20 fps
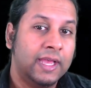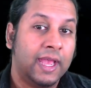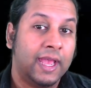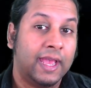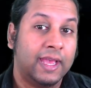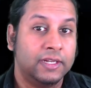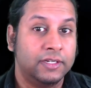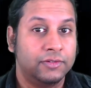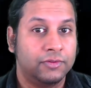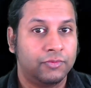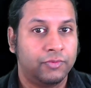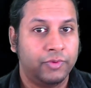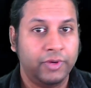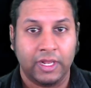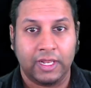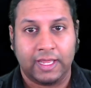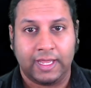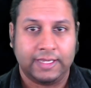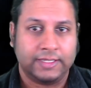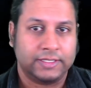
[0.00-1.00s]
And
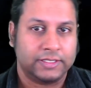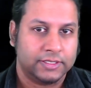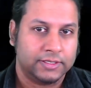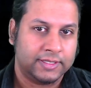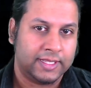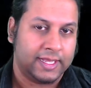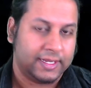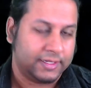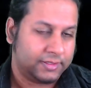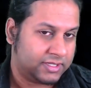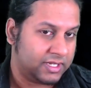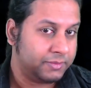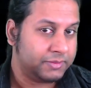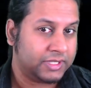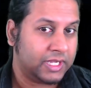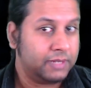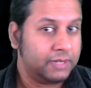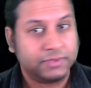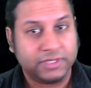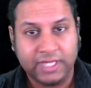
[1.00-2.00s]
realize that
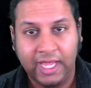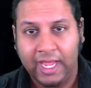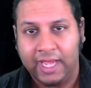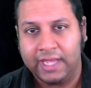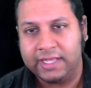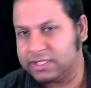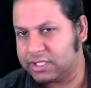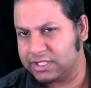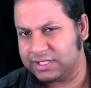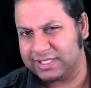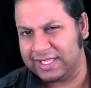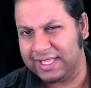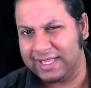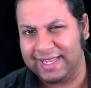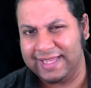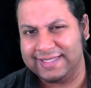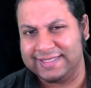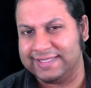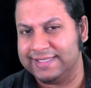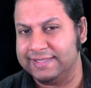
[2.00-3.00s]
sometimes, it's because they're
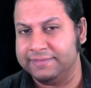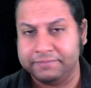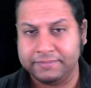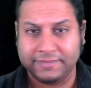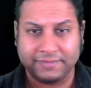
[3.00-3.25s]
lazy.